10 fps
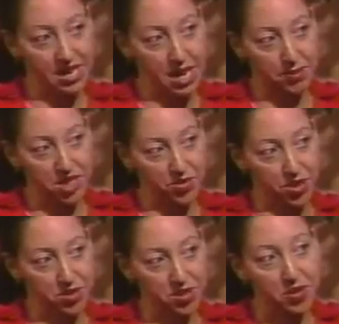and right
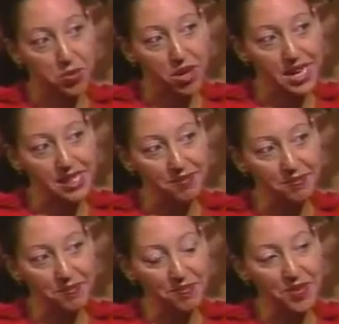hemispheres of the
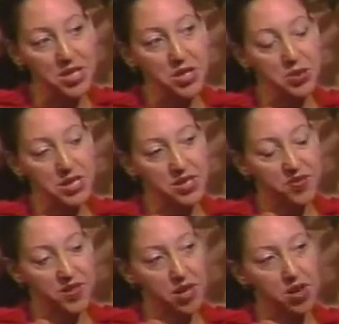brain. So
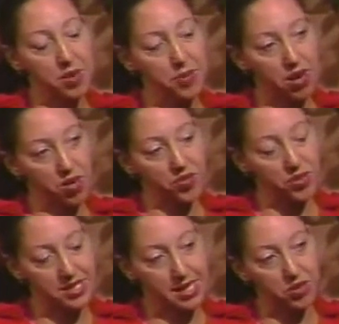it's a very
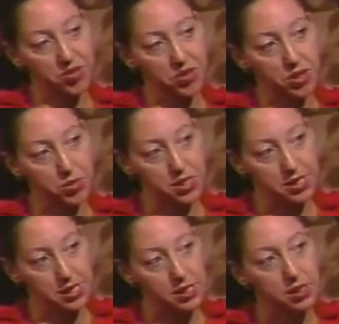powerful sound
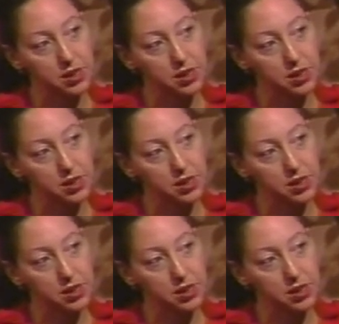frequency. Yeah,